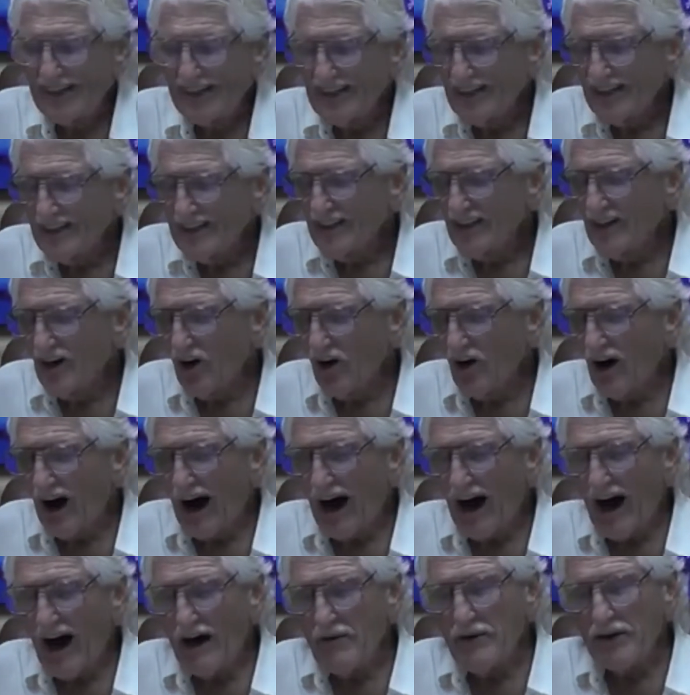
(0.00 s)

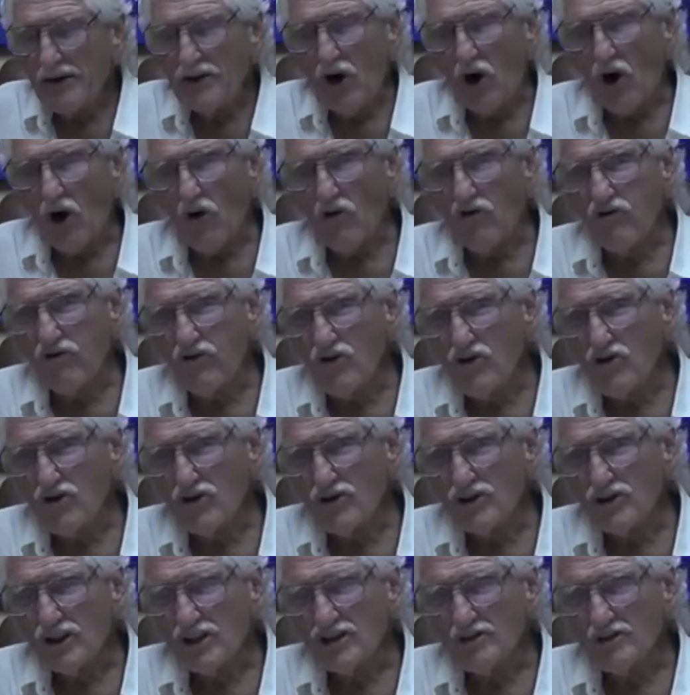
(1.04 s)
into whole
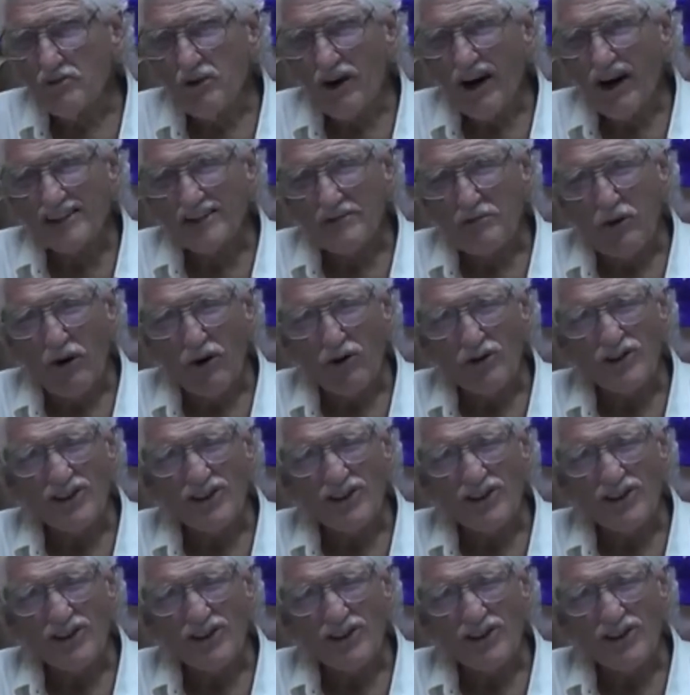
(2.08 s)
foods as opposed to